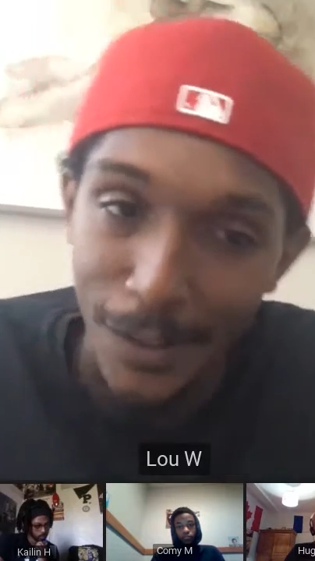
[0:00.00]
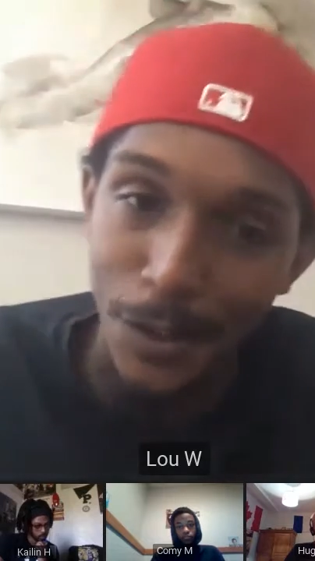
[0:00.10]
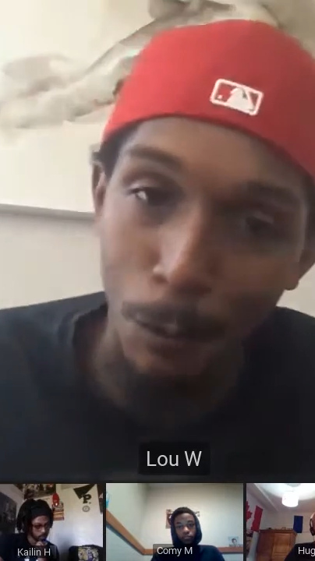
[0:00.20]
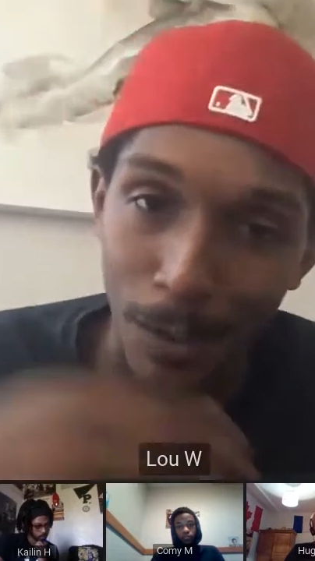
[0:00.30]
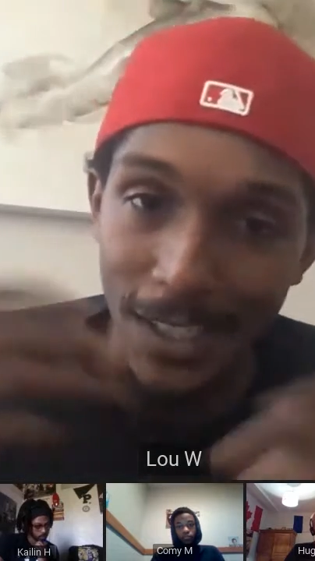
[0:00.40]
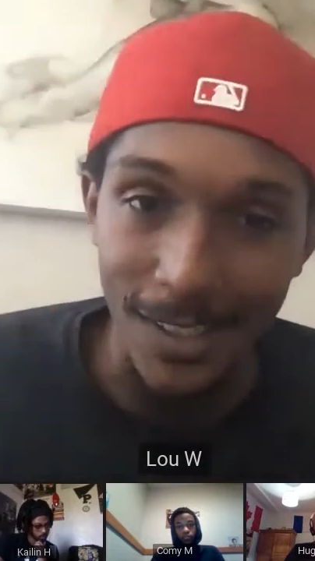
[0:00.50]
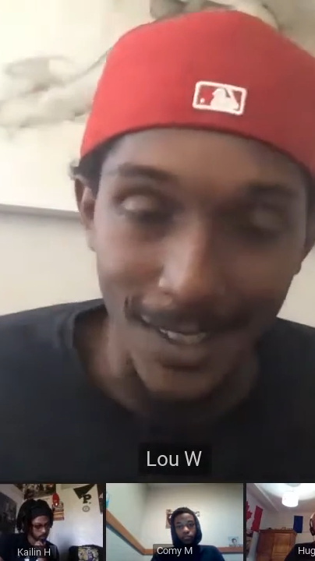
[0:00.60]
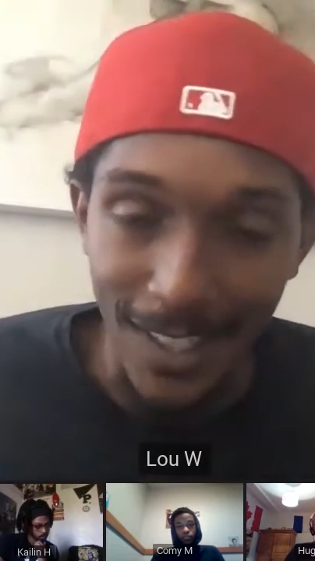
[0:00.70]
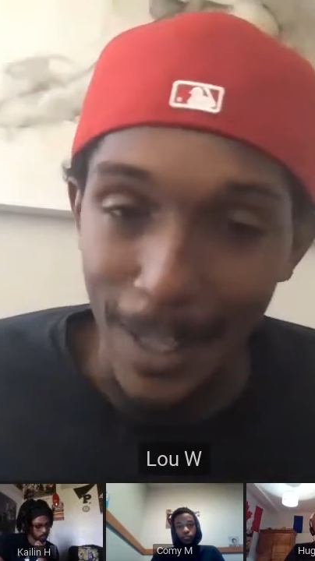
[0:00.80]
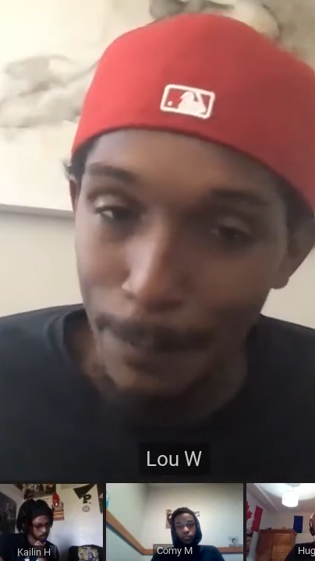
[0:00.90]
there's a
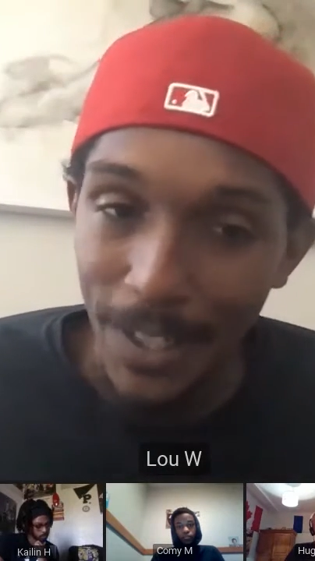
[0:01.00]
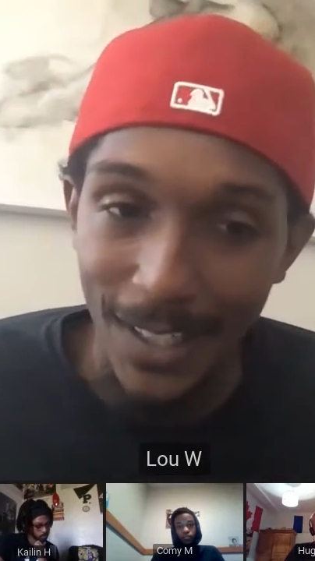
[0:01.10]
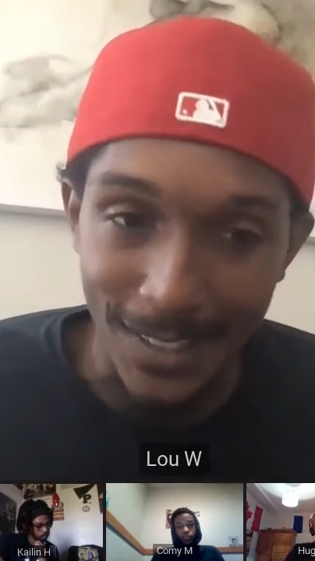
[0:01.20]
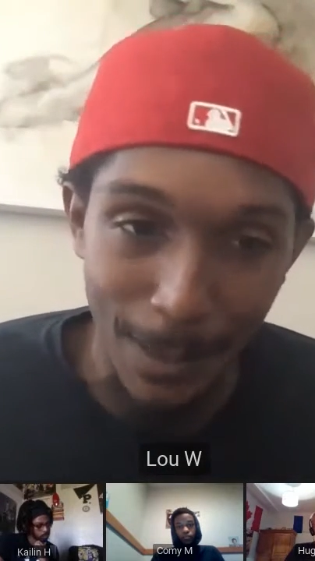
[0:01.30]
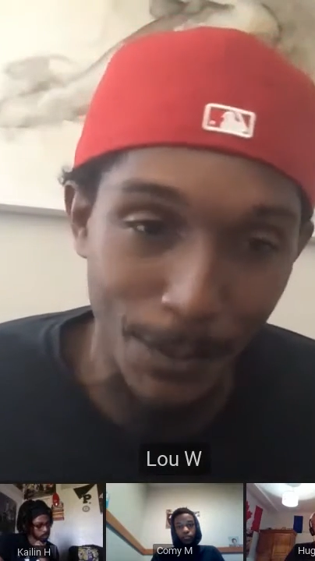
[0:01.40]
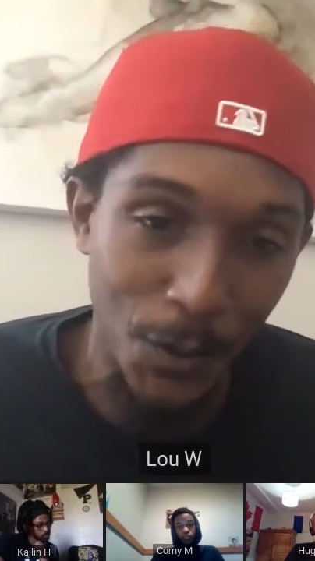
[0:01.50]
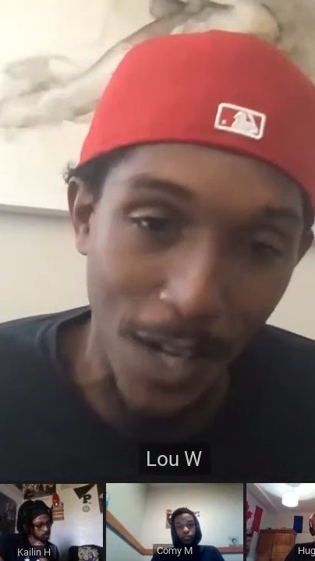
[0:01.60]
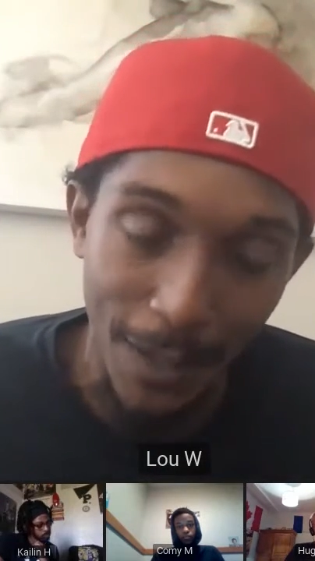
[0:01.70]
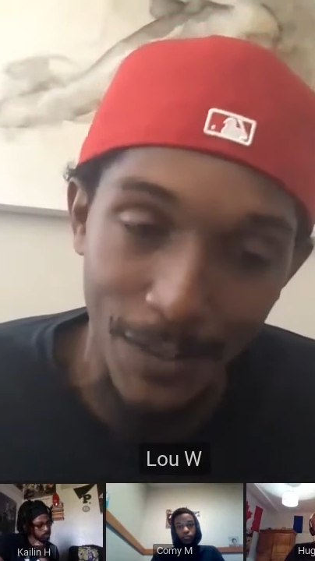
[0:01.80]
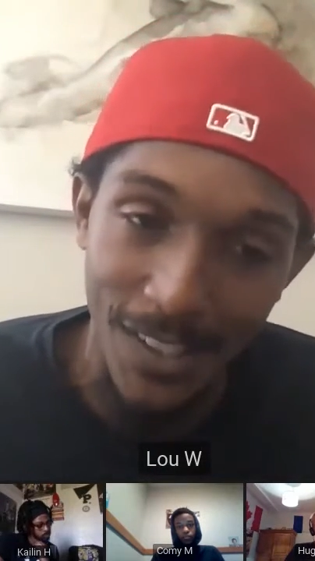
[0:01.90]
reason that an N B A team is
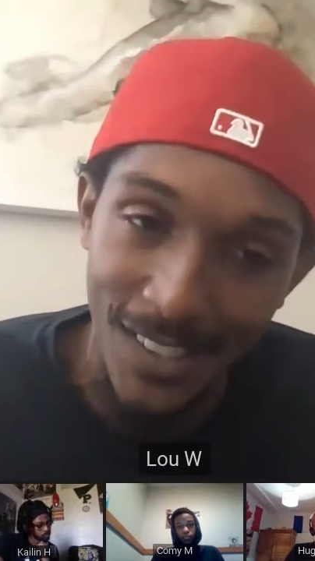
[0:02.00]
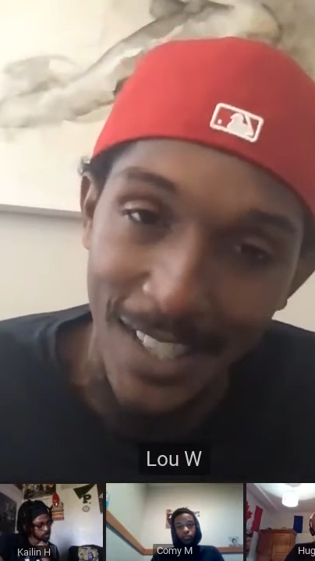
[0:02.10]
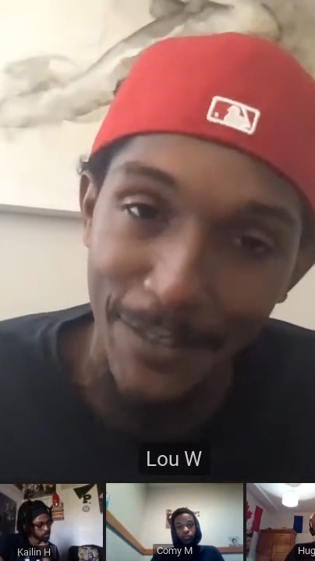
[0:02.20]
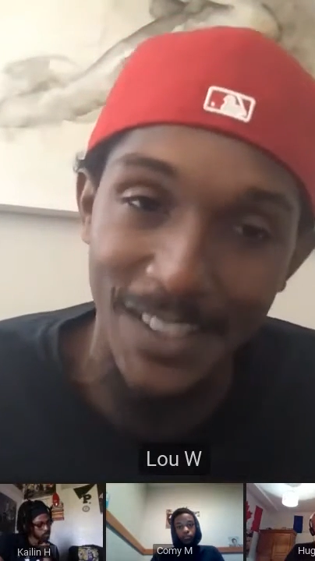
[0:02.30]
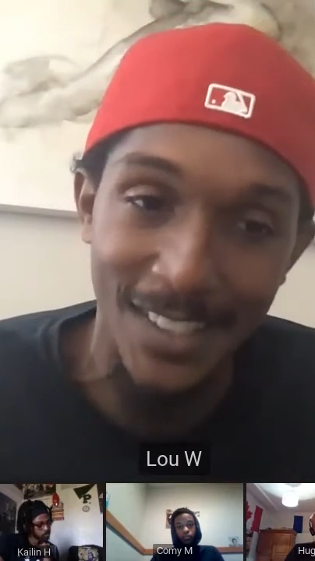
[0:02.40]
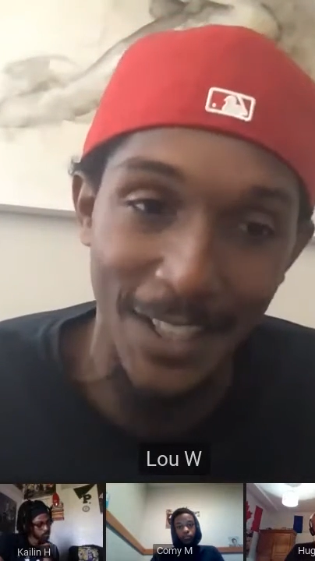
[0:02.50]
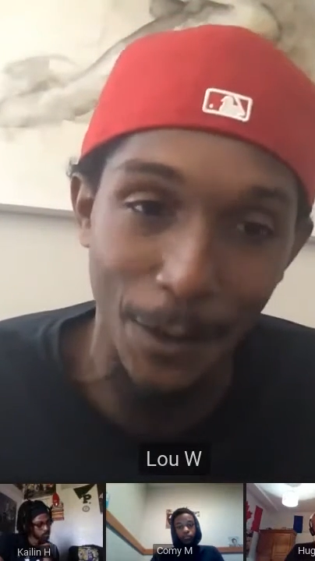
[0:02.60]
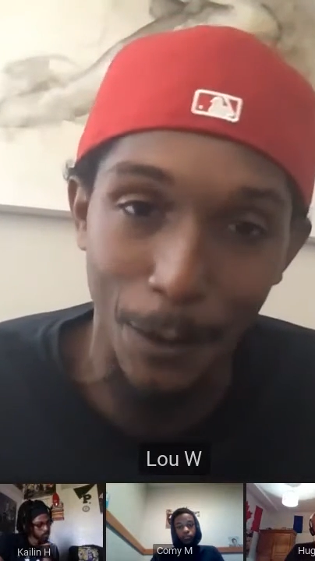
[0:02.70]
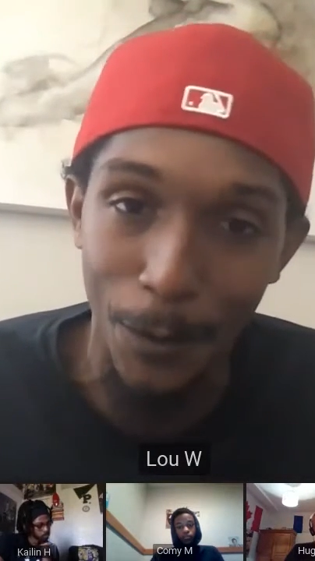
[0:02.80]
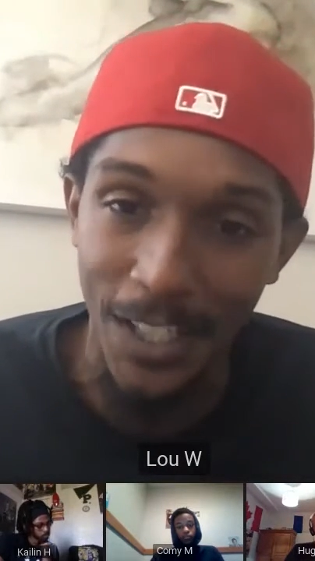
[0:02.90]
drafting a
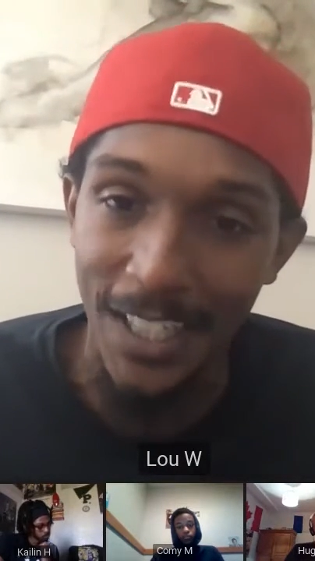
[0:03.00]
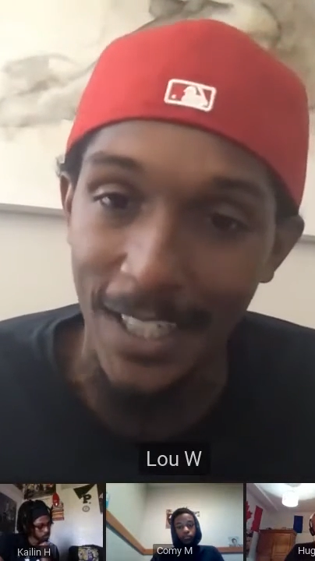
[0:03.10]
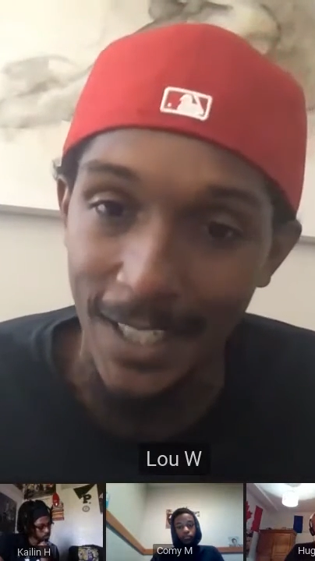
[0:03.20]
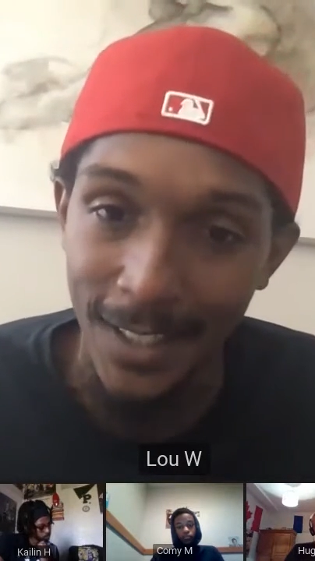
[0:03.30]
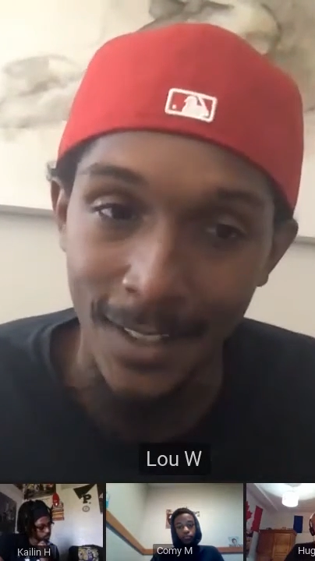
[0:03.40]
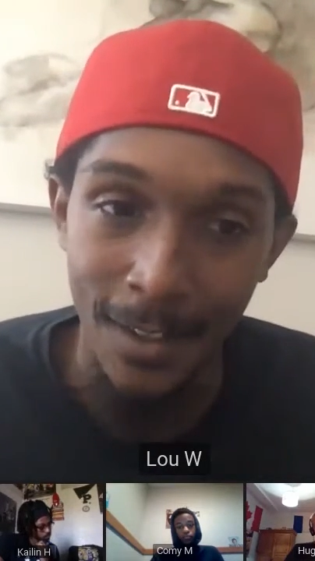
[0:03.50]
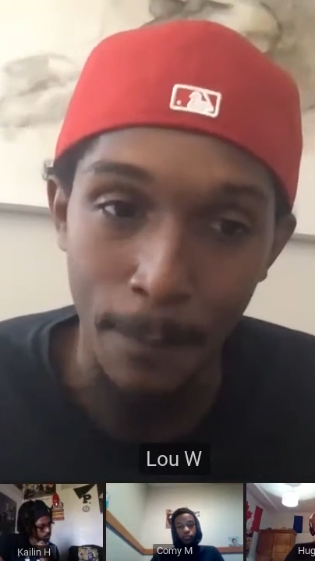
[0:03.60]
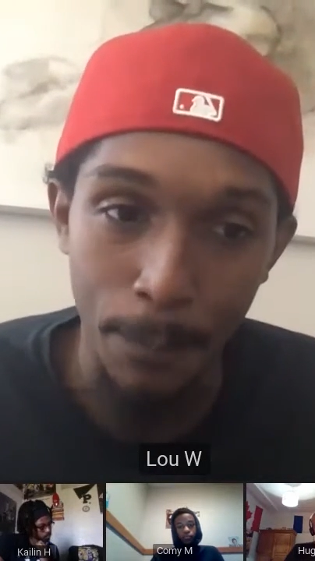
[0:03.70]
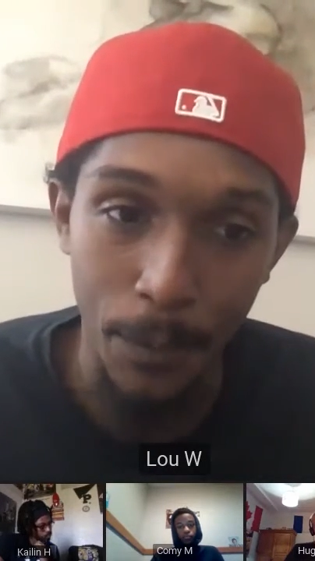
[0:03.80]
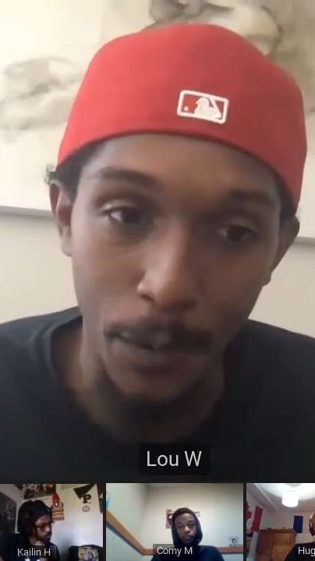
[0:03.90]
seventeen-year-old kid,
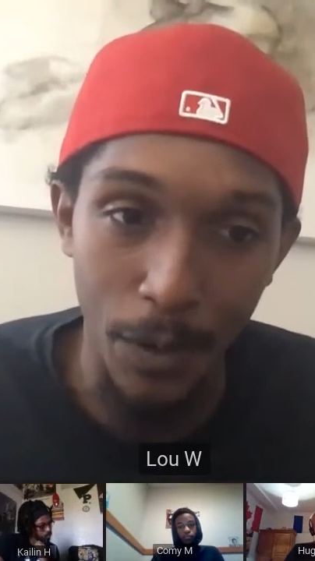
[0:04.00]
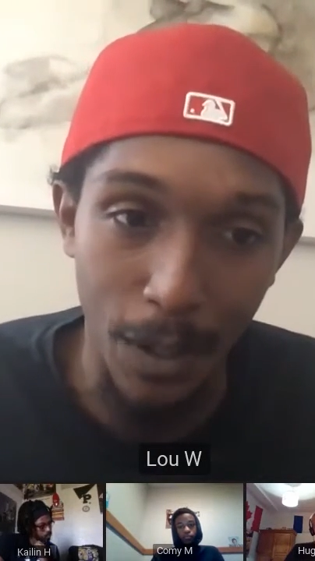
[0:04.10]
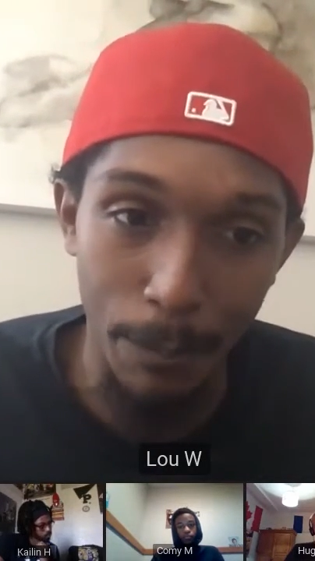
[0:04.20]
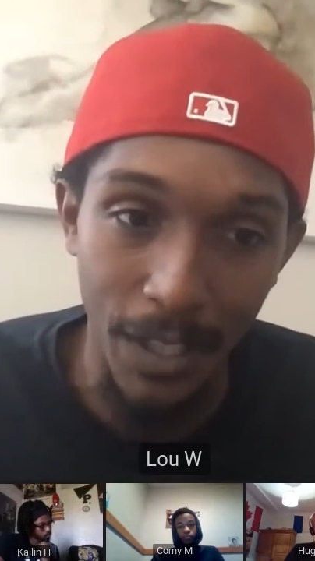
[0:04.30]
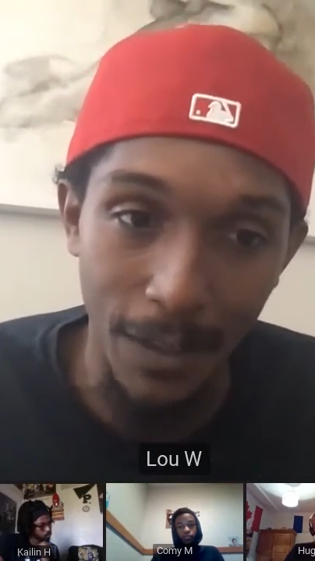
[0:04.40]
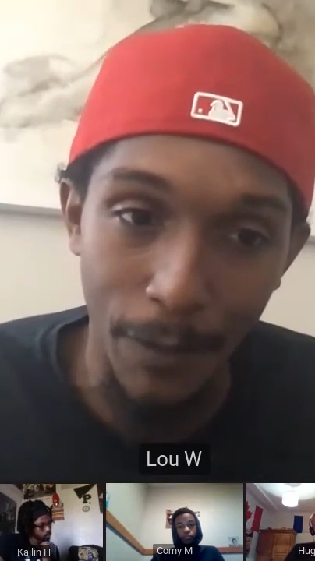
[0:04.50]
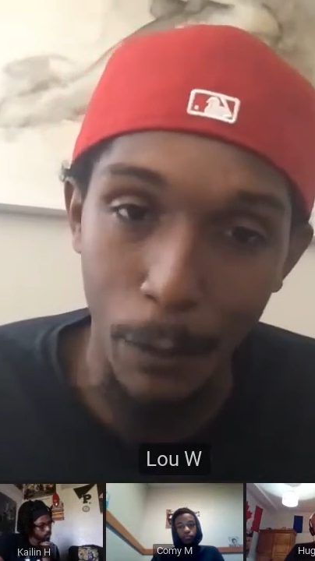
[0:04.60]
you know what I mean?